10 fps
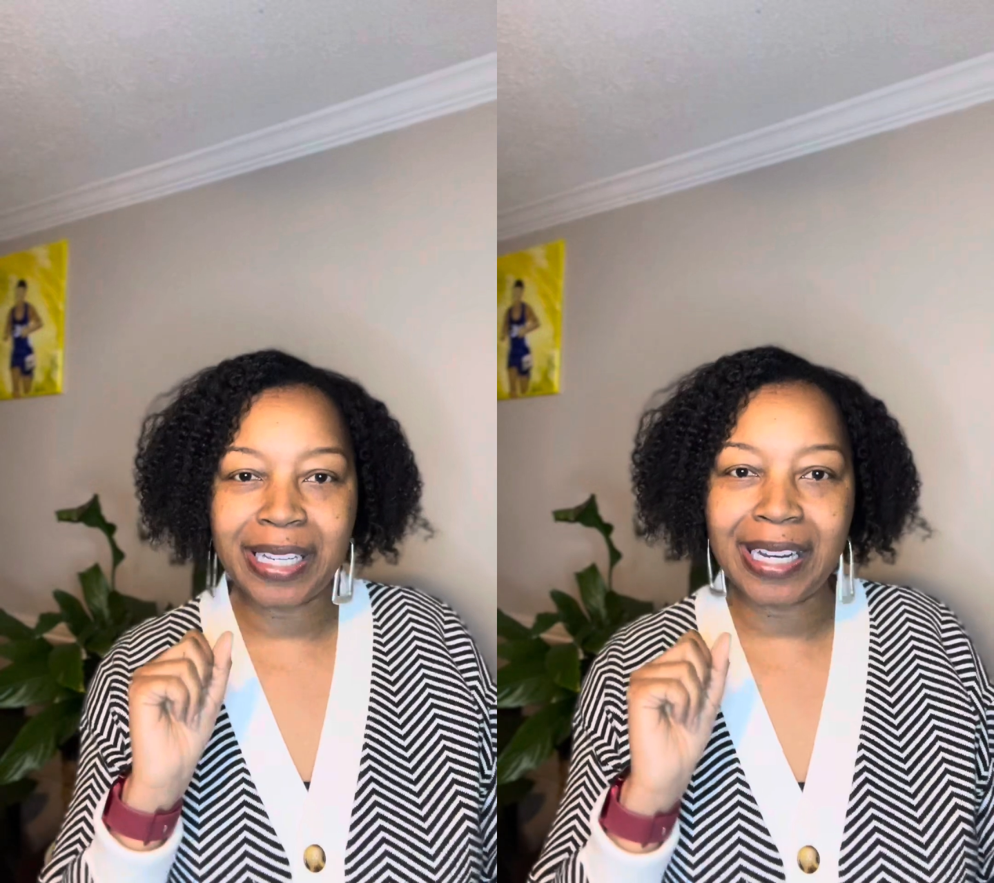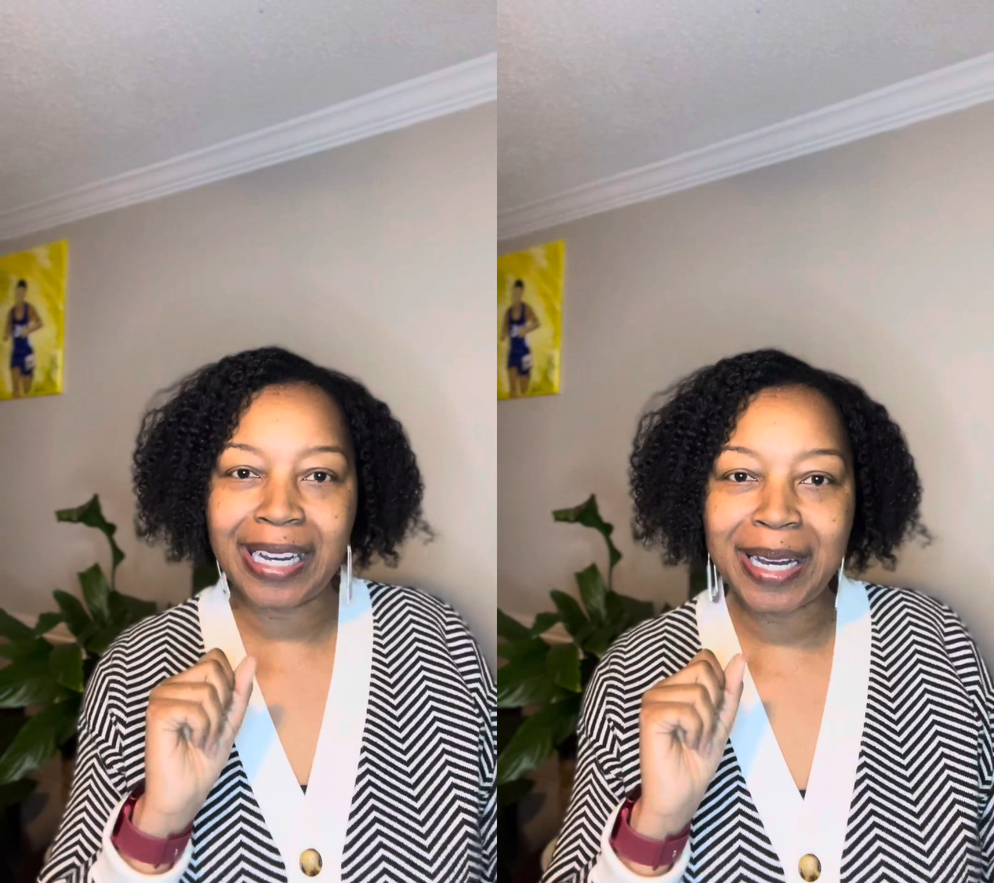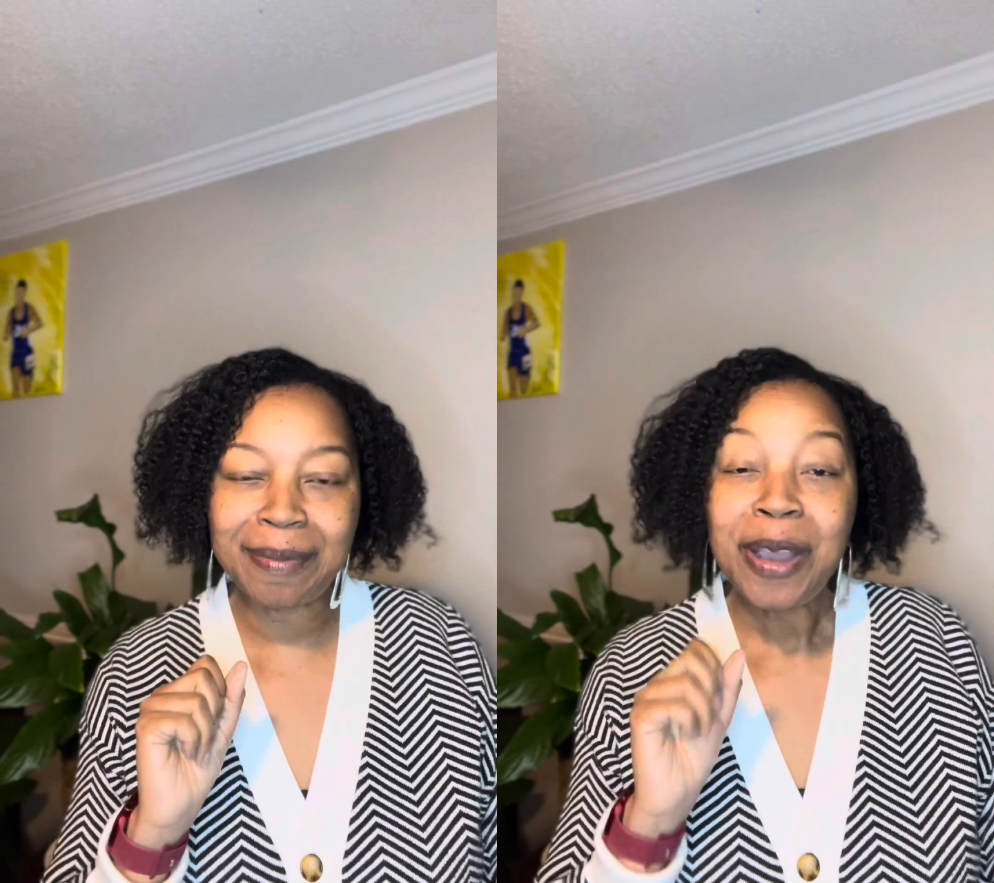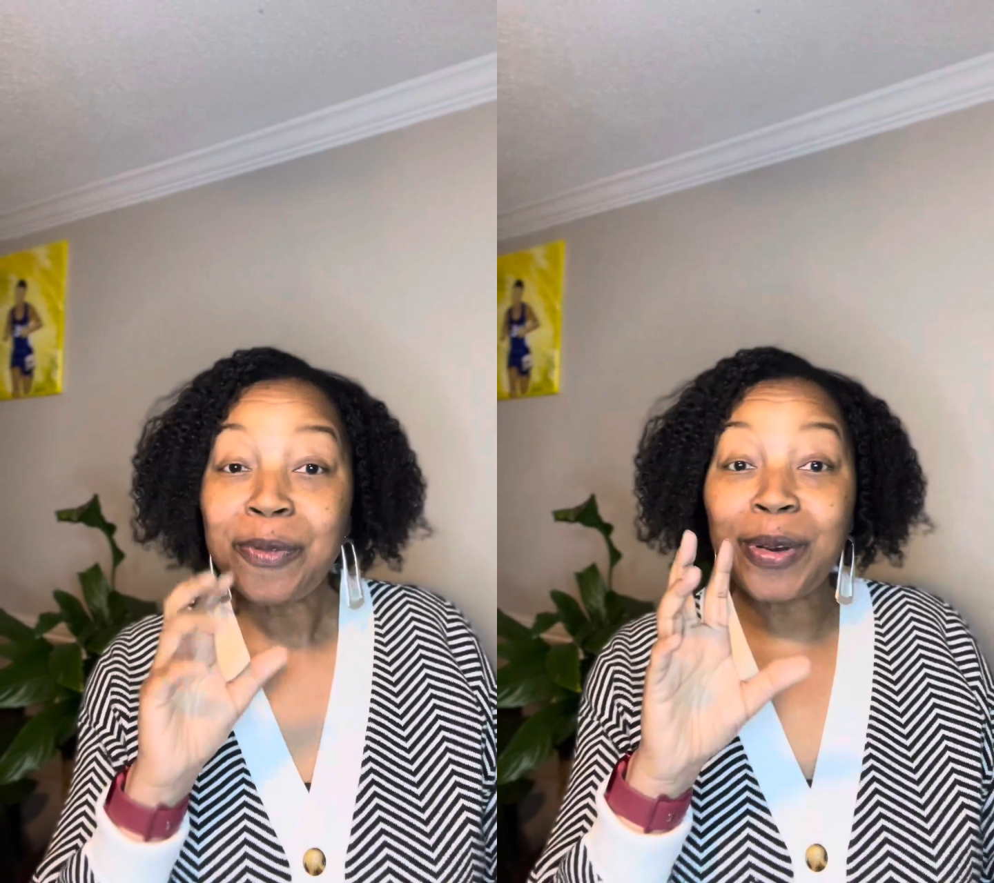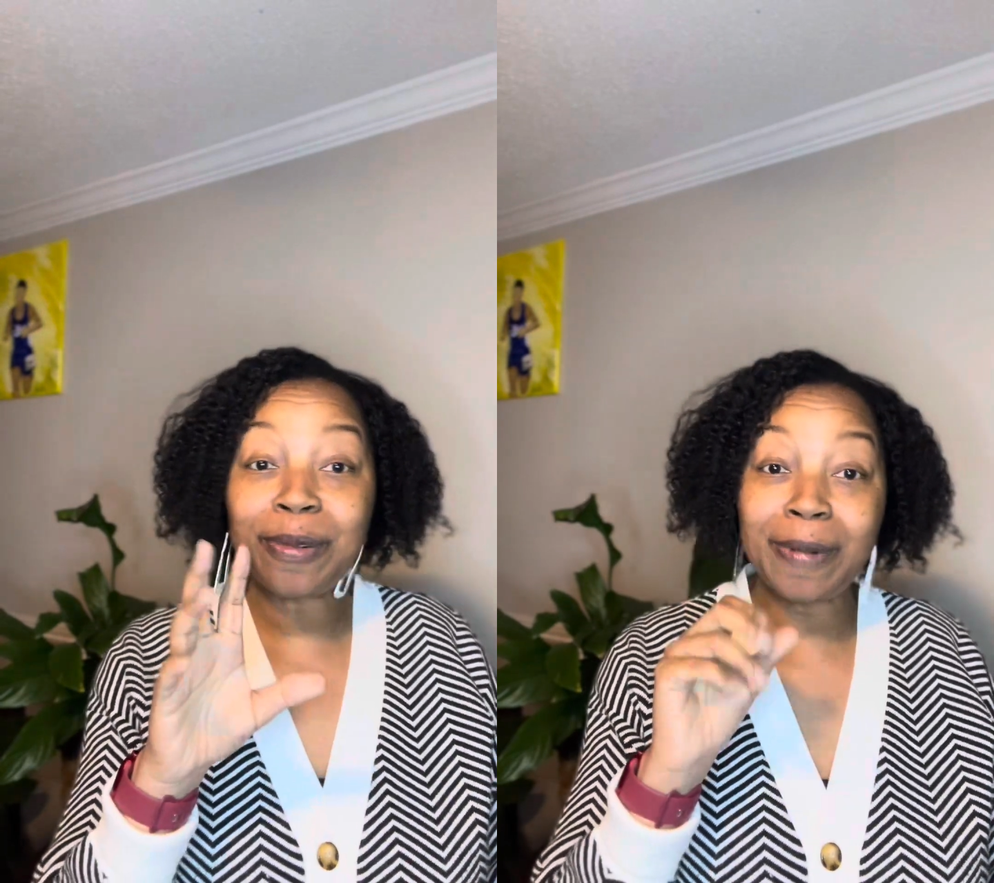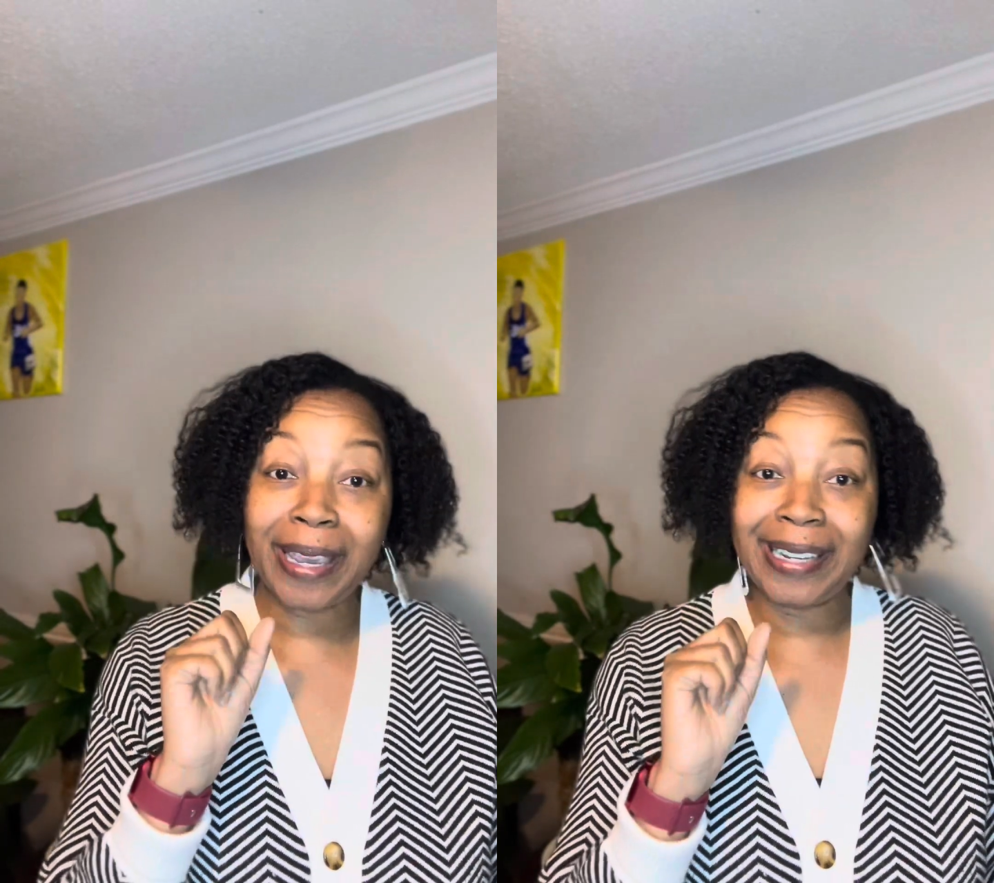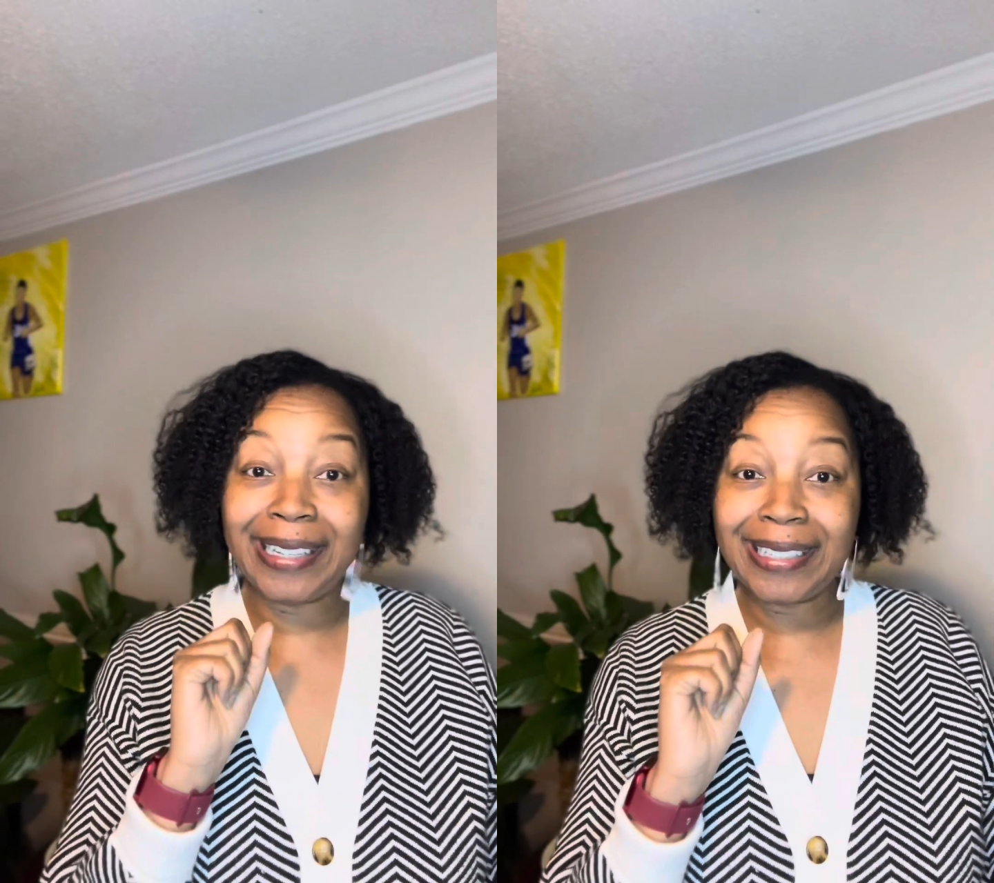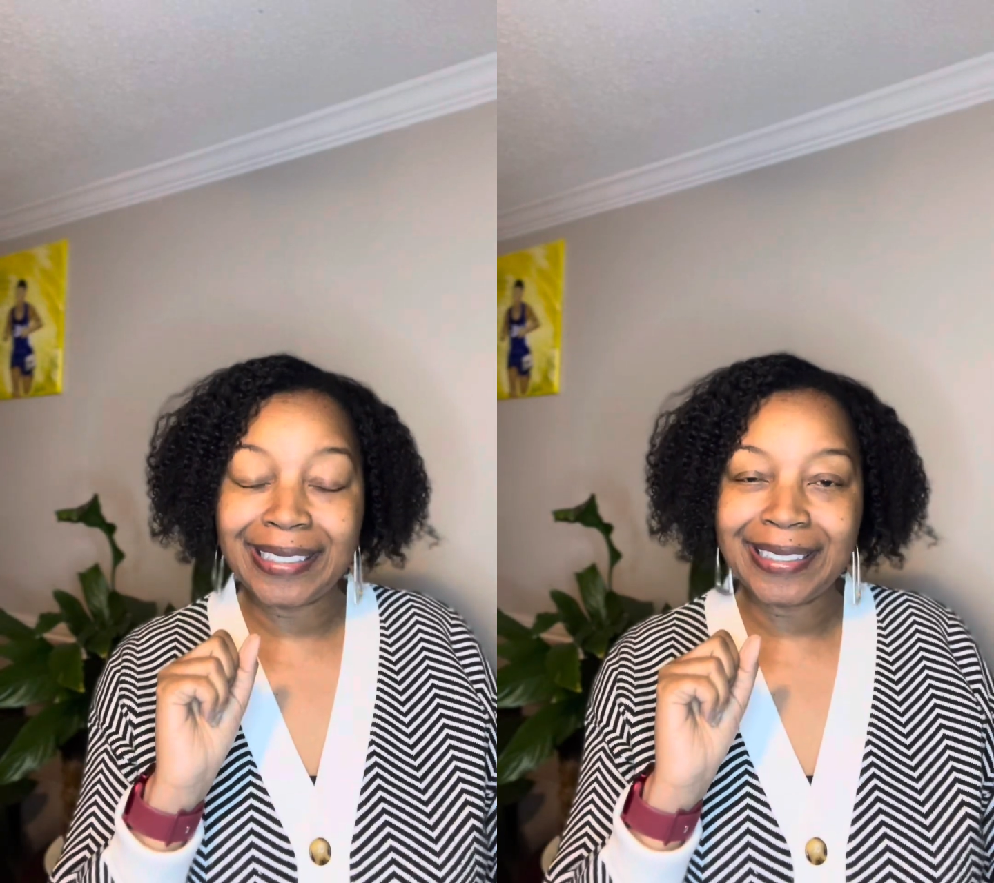come, we're
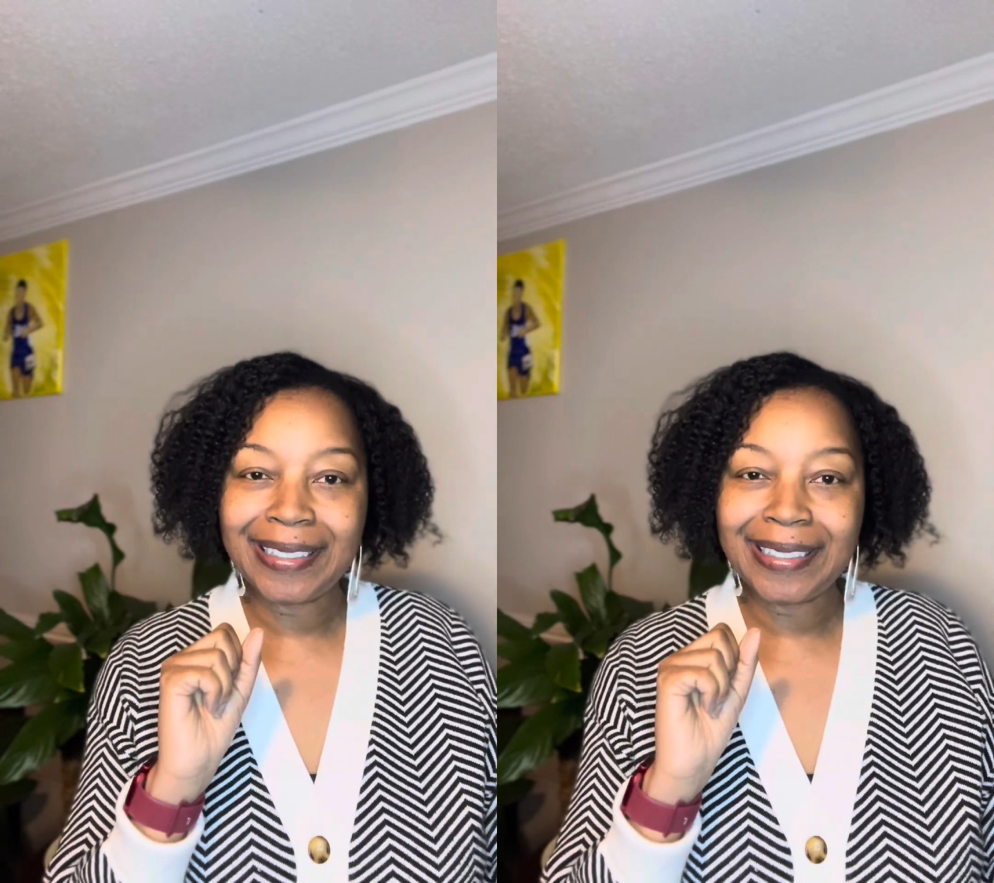ready.